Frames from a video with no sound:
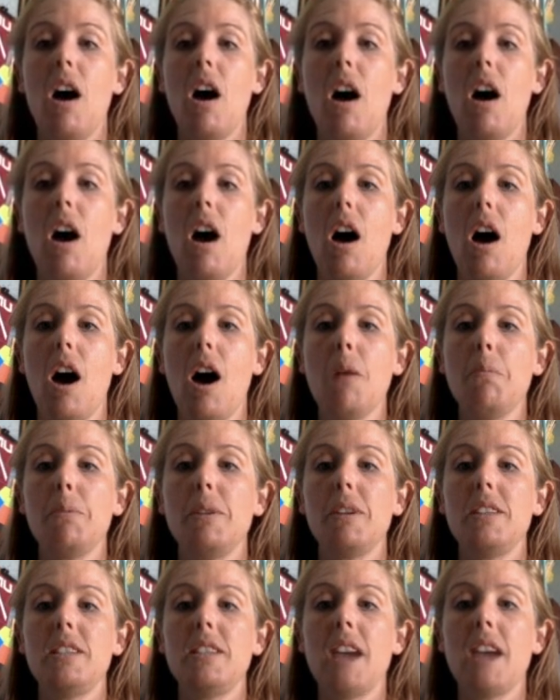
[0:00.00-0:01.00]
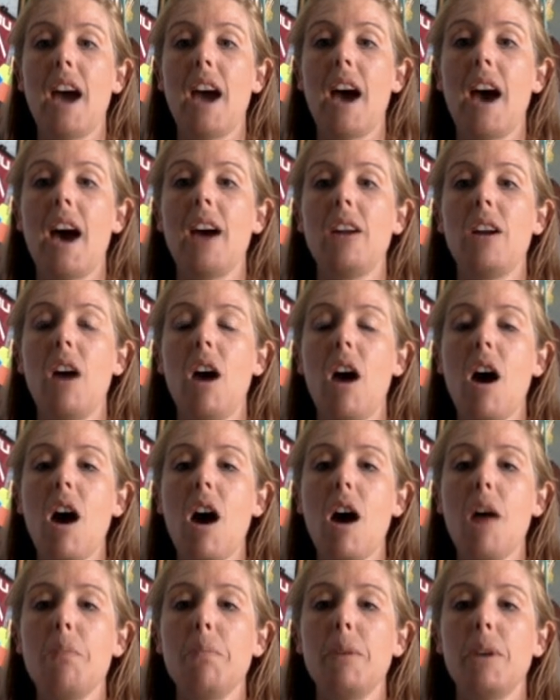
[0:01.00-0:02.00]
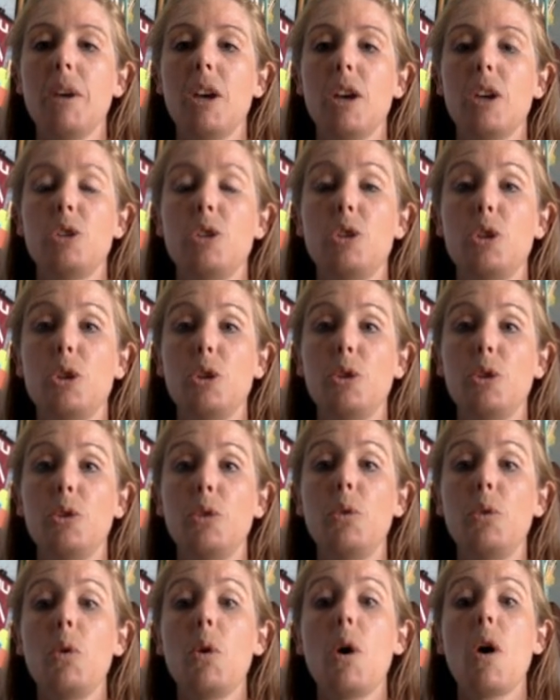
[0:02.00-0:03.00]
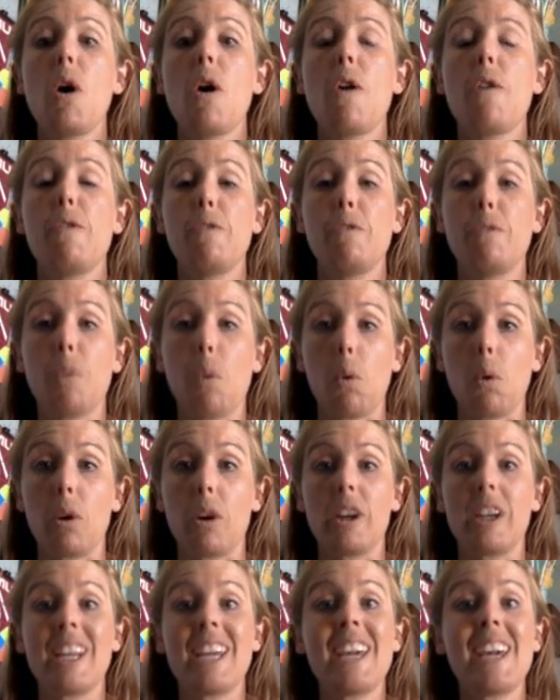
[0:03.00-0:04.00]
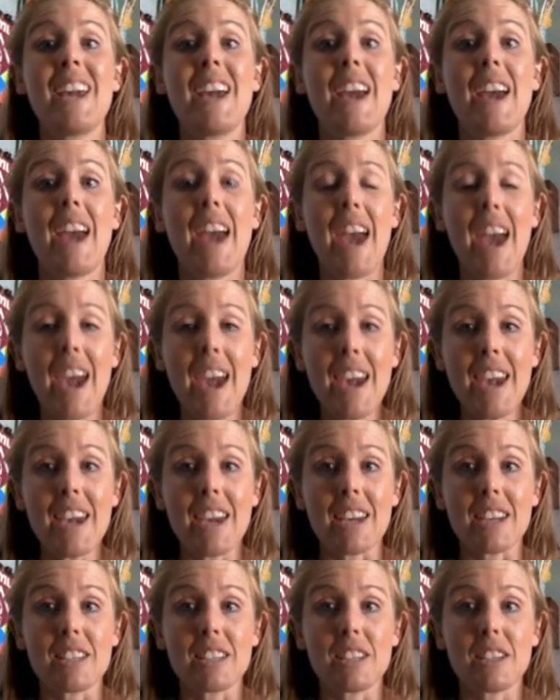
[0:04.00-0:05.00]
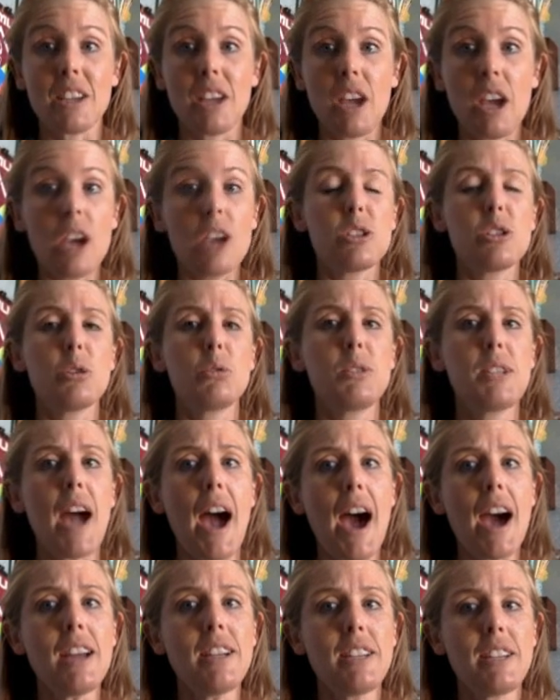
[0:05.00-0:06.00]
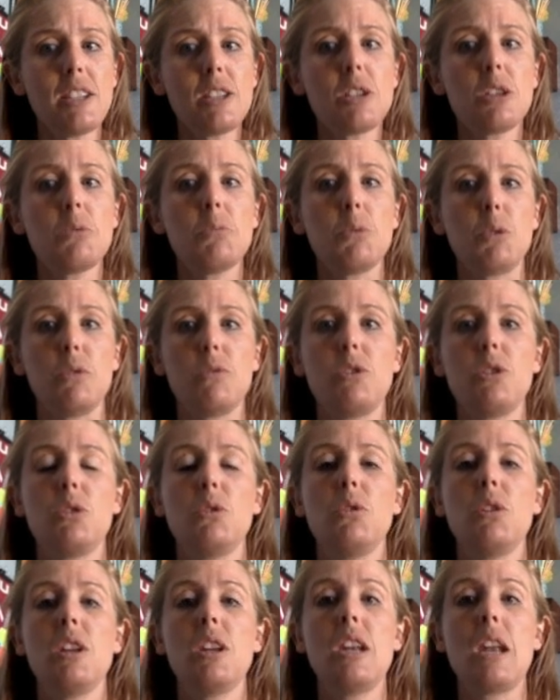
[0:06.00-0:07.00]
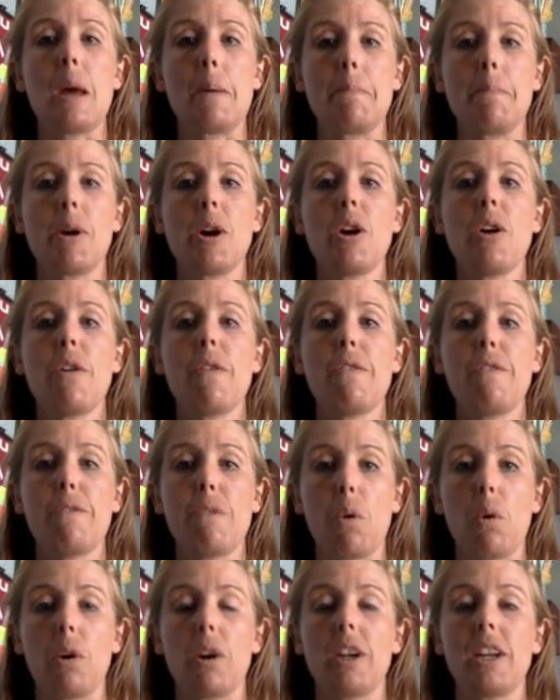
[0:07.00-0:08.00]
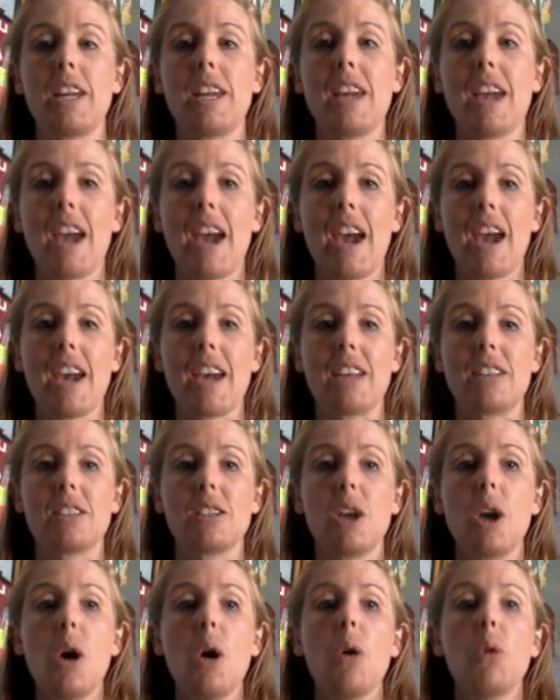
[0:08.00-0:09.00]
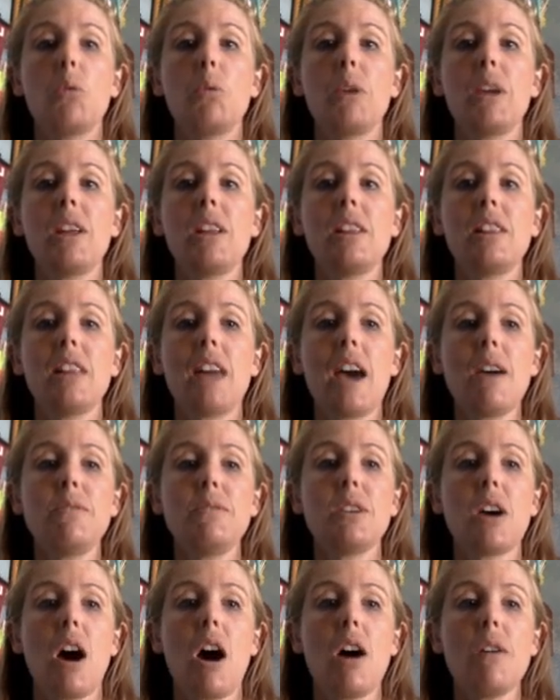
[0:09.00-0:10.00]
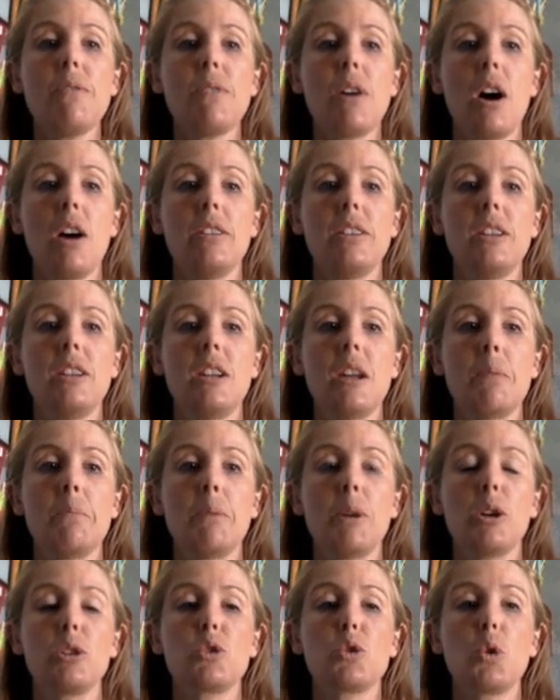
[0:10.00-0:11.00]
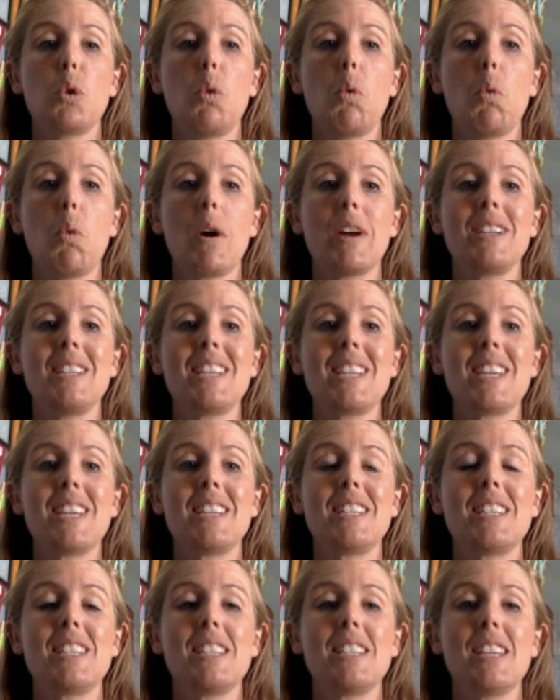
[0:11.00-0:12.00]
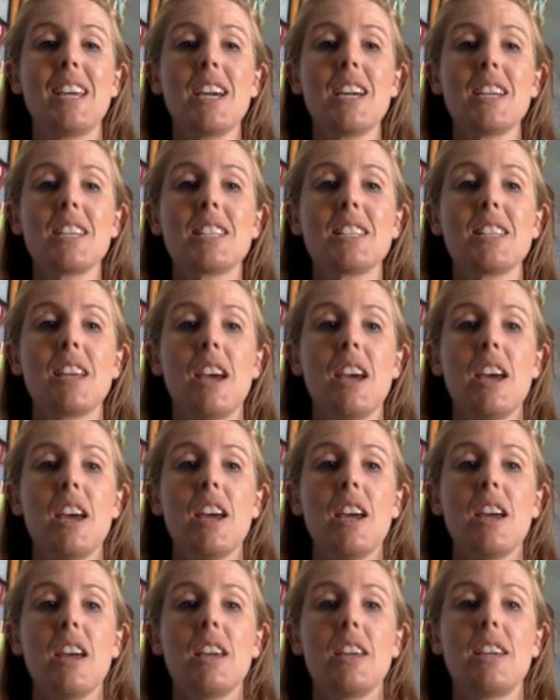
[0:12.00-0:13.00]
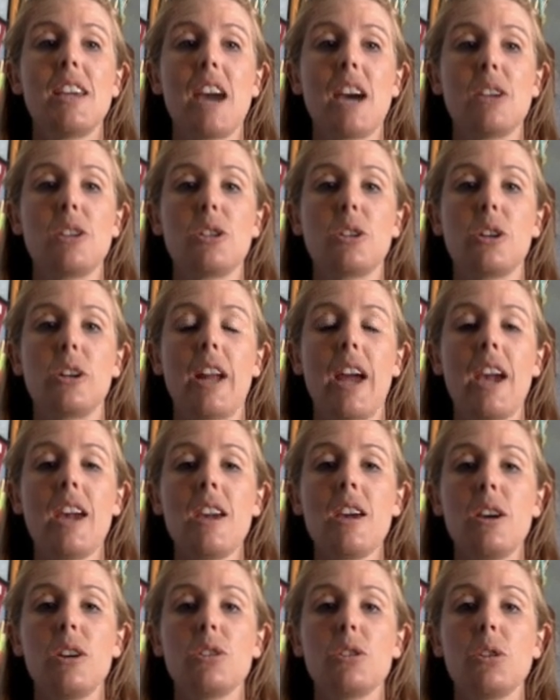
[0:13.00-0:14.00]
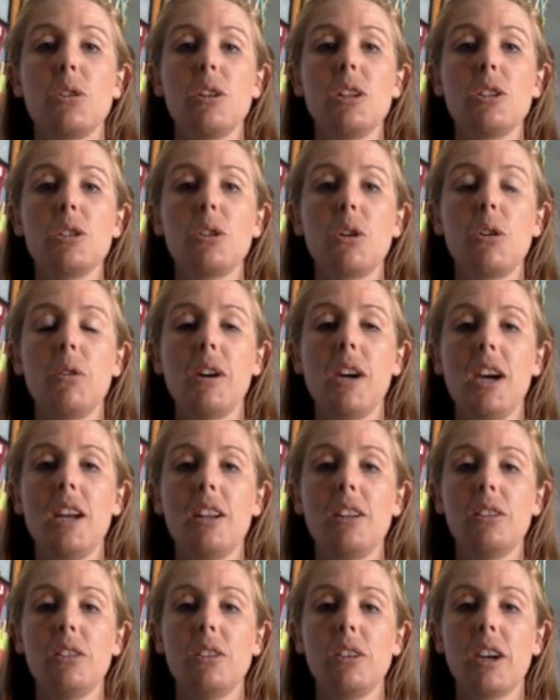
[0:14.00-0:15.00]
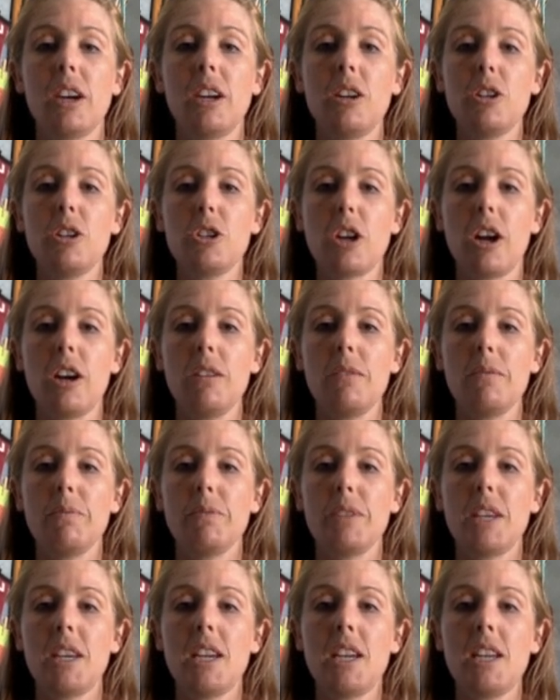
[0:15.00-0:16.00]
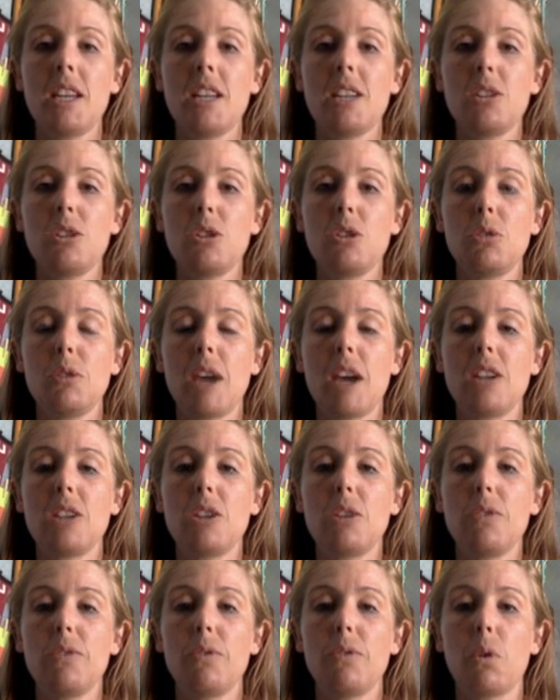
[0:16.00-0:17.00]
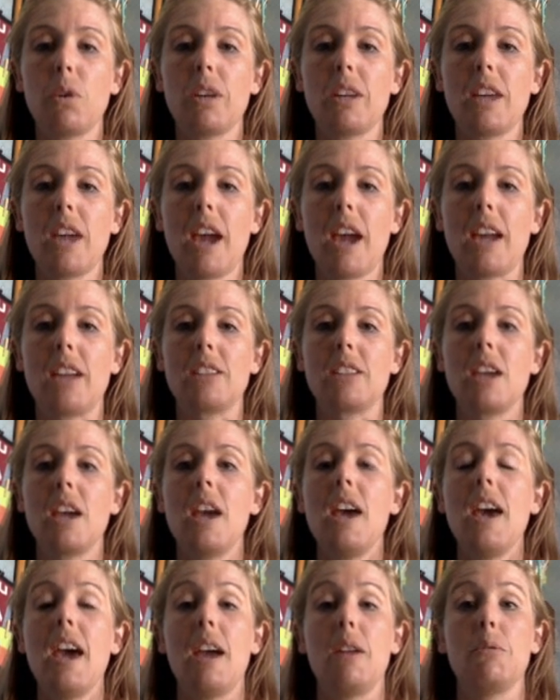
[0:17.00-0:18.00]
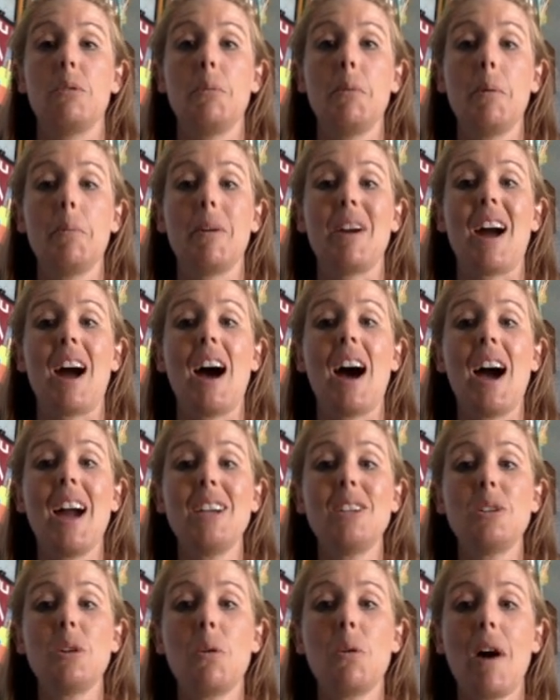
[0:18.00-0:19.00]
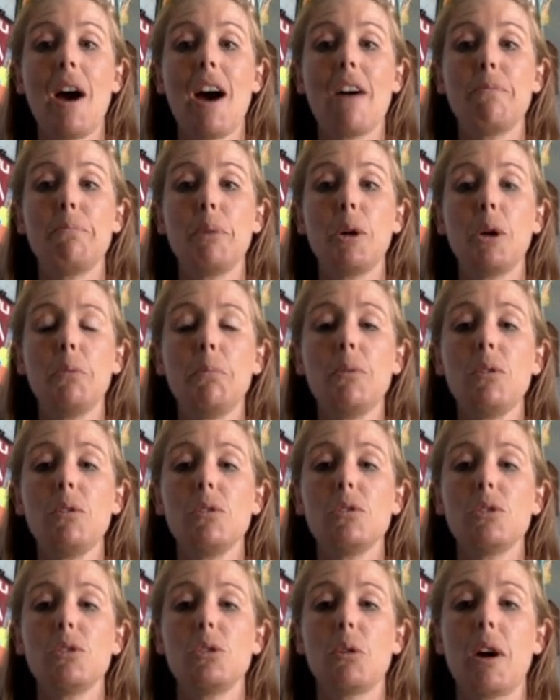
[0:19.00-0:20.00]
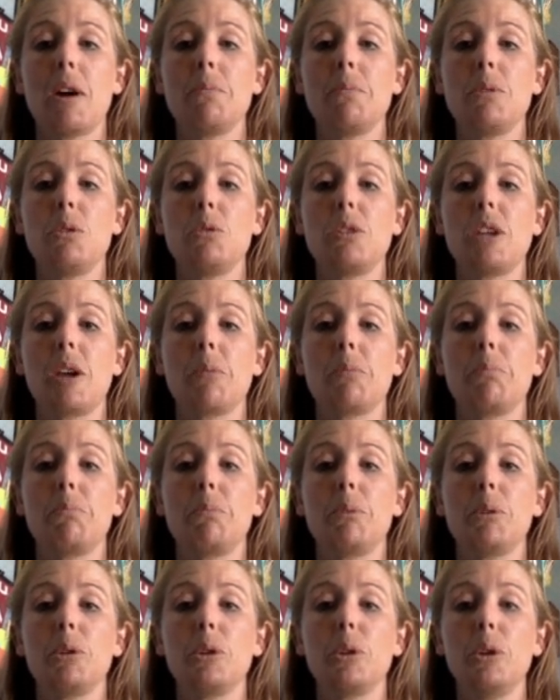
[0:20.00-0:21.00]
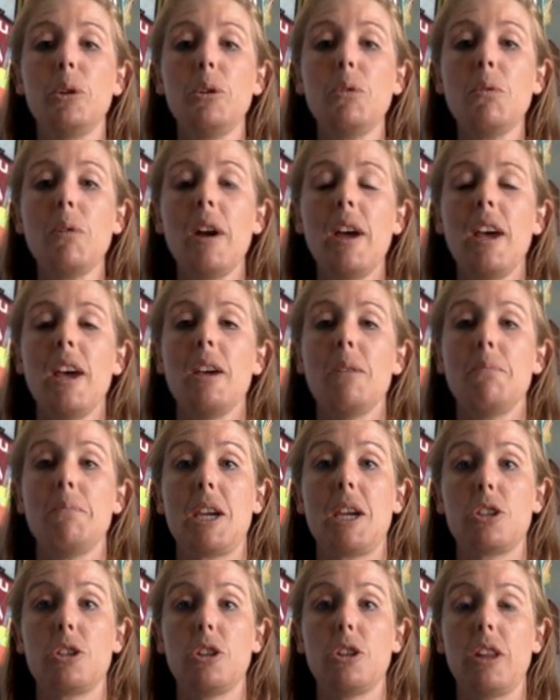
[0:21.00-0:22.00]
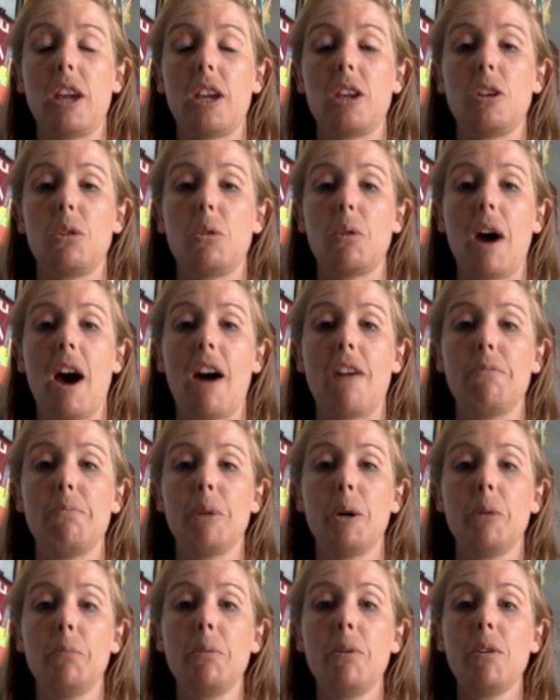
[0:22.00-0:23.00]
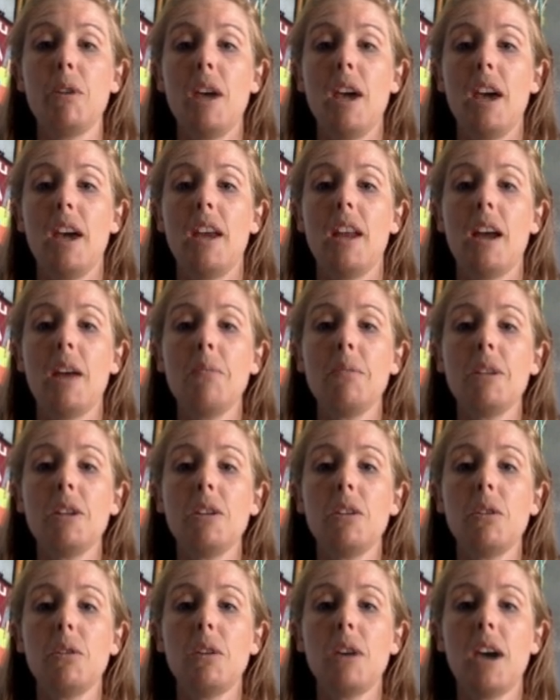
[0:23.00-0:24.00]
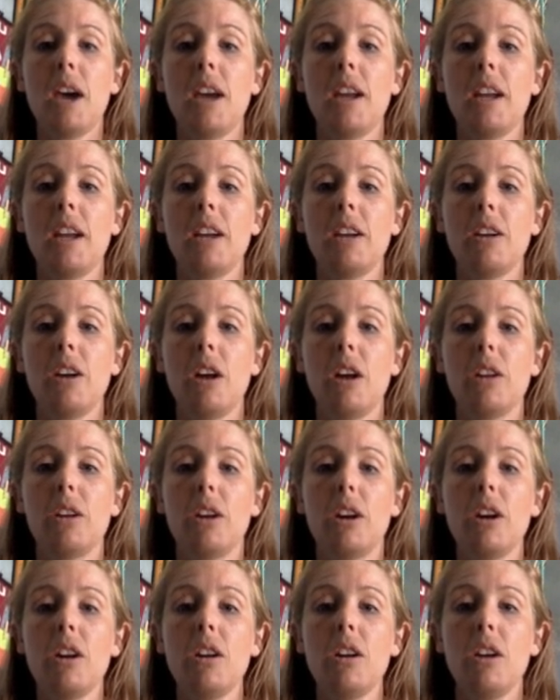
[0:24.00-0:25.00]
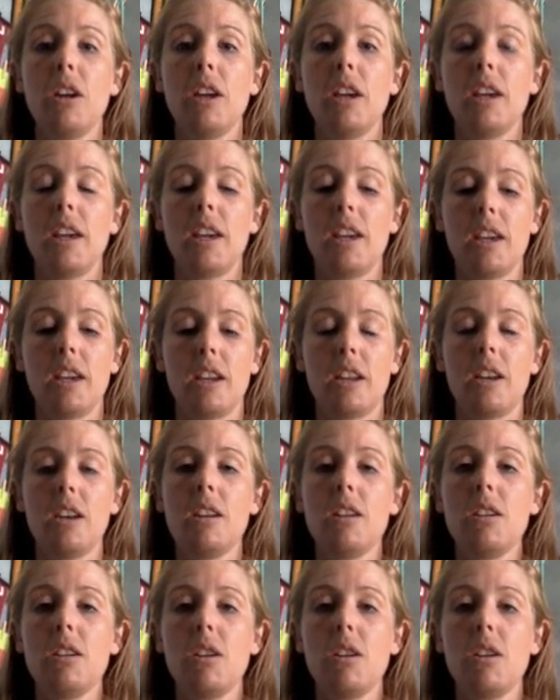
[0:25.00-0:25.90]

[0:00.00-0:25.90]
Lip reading: Hop, Tad, hop to 48. So Tad needs to move to the number 48. We left off on the number 26 yesterday. So let's go ahead and look at our chart. He needs to get to 48. And remember, I don't have purple, so I'm using blue. Make sure that you have purple. And I'm going to go ahead and color in